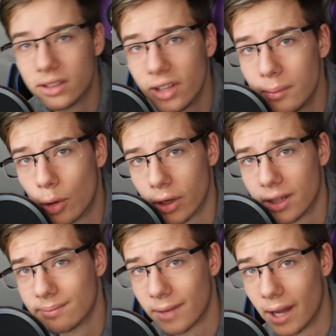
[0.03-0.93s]
Today
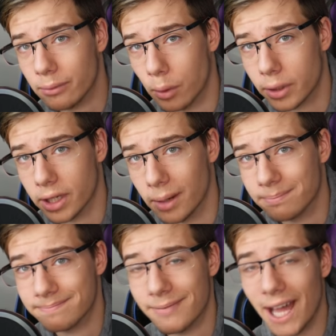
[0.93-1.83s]
morning, I've woken
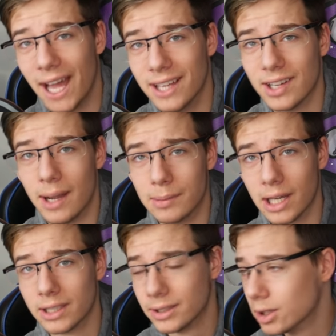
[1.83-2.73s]
up and I'm
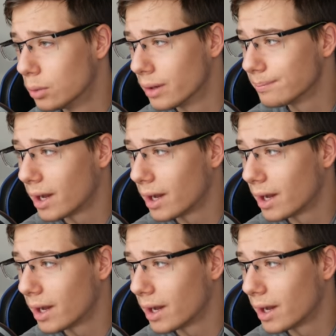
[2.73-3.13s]
like, you know what?